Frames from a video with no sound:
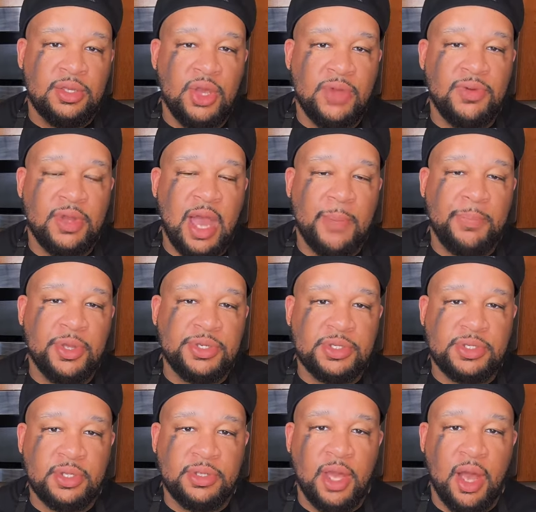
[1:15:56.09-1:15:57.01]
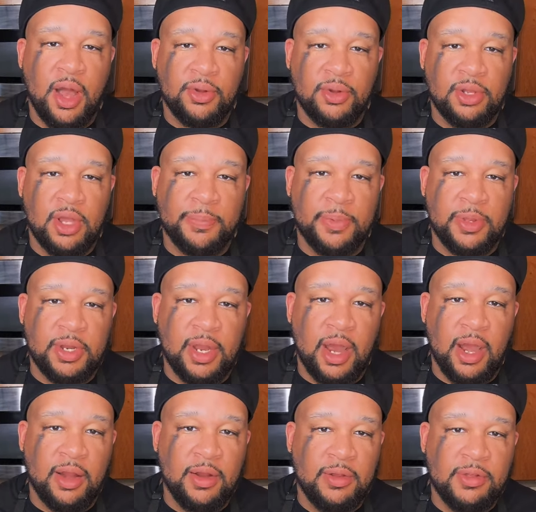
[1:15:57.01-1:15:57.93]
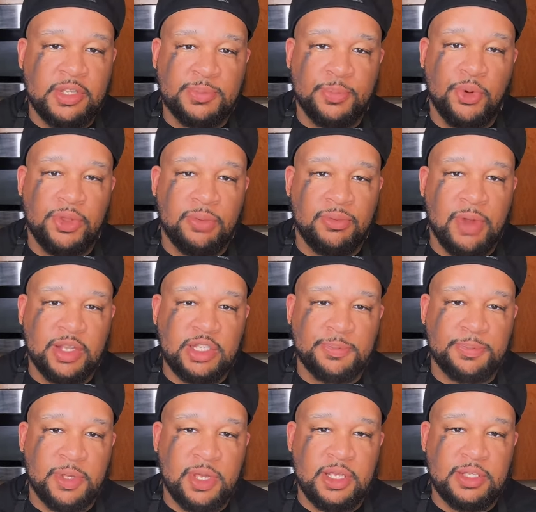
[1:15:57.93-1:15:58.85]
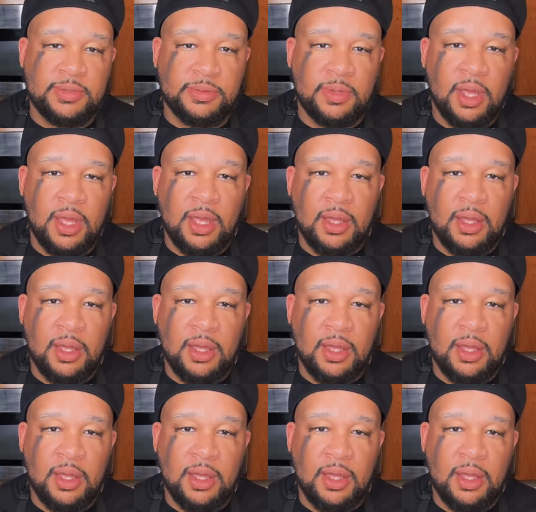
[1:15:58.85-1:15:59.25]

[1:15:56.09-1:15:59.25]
You even got pictures of your uncle up in there. Smoothie recipes.